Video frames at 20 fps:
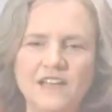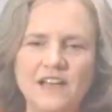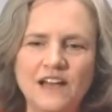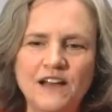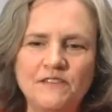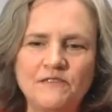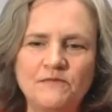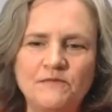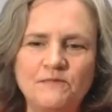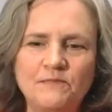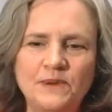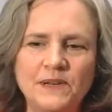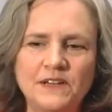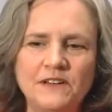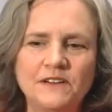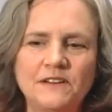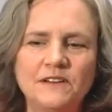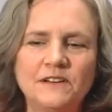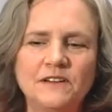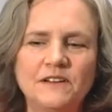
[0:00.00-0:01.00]
I've
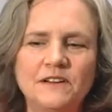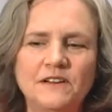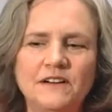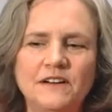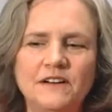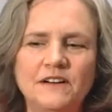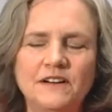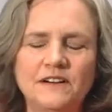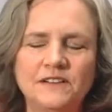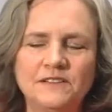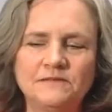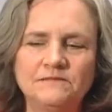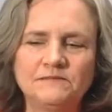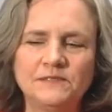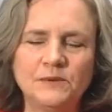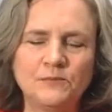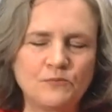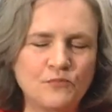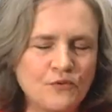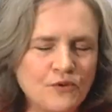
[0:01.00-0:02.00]
been
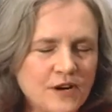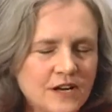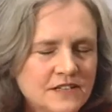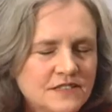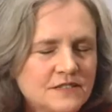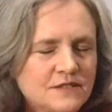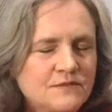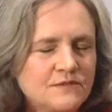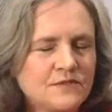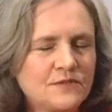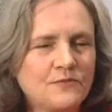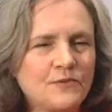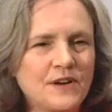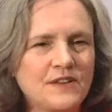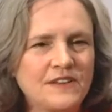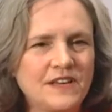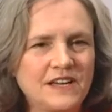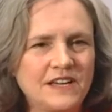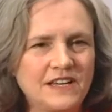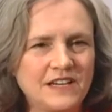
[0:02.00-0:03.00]
impressed with the
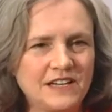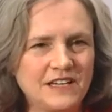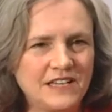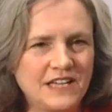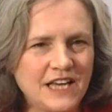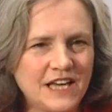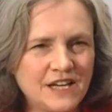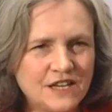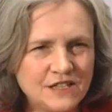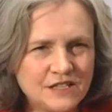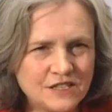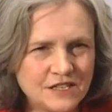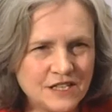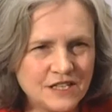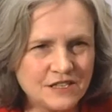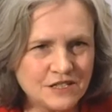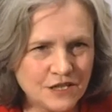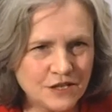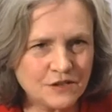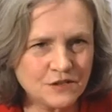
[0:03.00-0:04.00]
way they can engage in
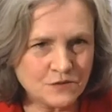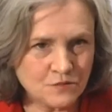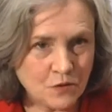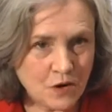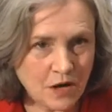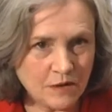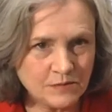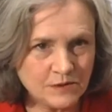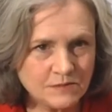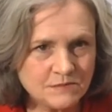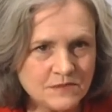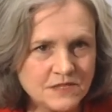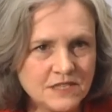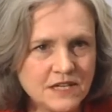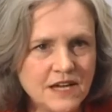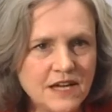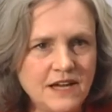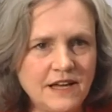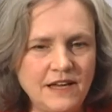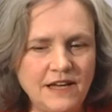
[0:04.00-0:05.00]
each other's problems
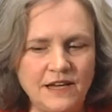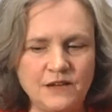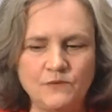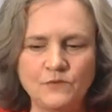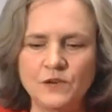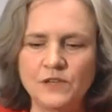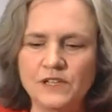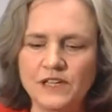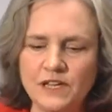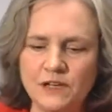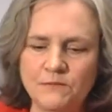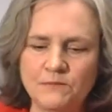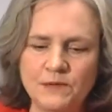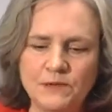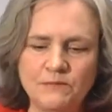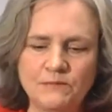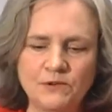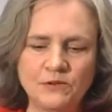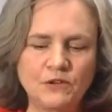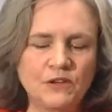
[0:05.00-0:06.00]
and really help
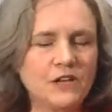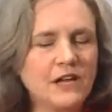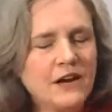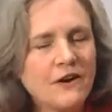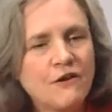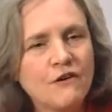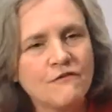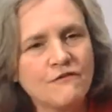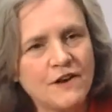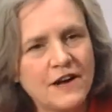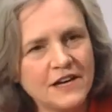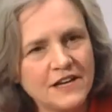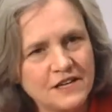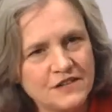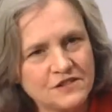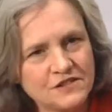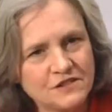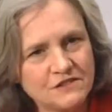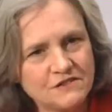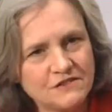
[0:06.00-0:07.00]
people clarify
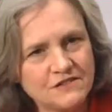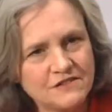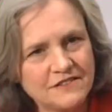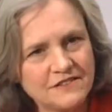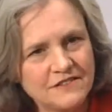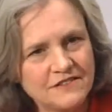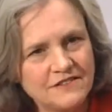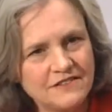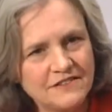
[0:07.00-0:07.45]
issues,